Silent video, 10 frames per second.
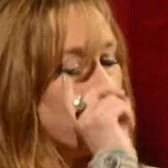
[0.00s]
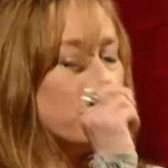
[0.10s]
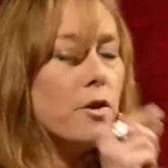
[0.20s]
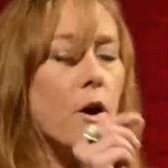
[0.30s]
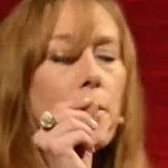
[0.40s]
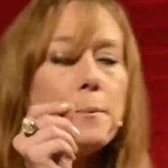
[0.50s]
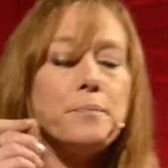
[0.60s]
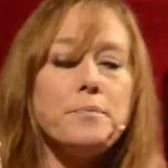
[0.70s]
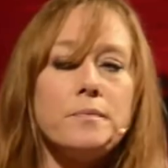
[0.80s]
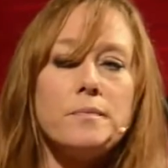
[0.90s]
And you know,
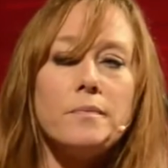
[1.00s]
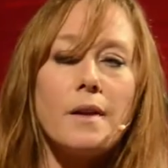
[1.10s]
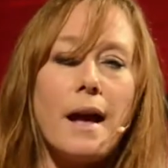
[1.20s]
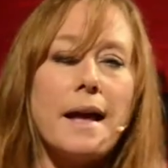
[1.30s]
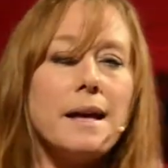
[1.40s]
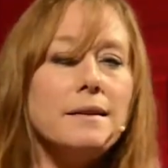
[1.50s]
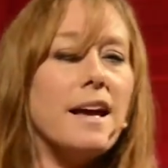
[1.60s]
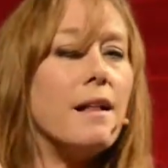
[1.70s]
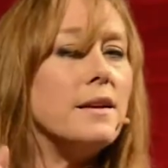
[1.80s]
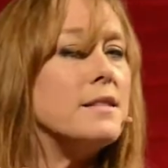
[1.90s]
I had
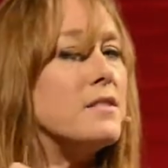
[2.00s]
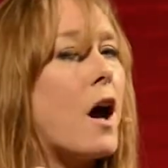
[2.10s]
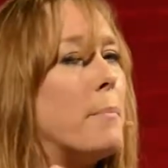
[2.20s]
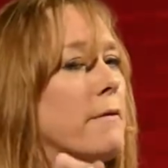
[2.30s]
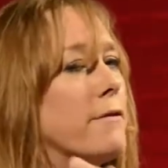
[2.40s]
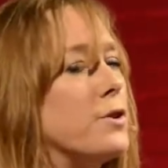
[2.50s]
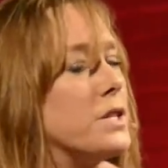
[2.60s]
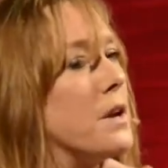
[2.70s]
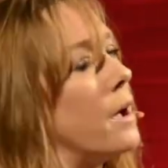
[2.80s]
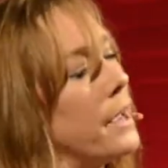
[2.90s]
Kelly stop at
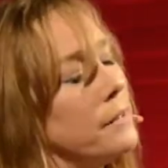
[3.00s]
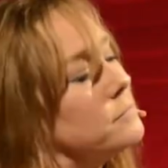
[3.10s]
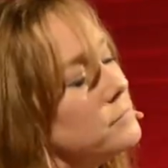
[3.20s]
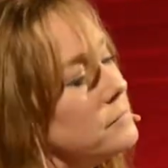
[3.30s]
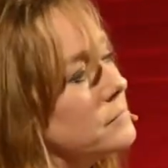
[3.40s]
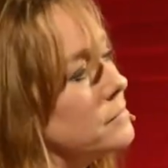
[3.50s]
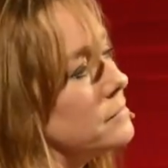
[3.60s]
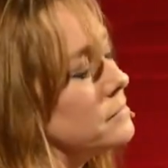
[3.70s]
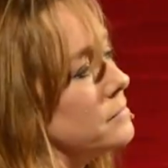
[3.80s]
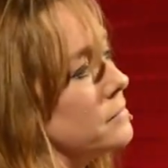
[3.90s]
verse 9
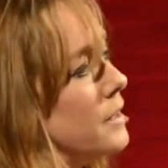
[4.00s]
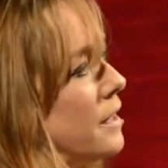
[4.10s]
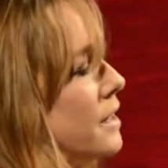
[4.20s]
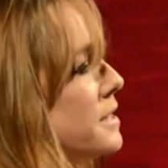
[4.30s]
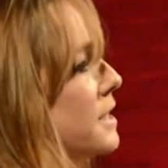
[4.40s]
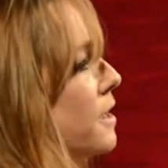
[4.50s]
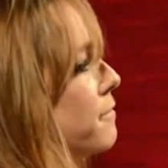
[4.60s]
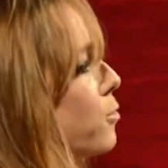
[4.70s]
in Isaiah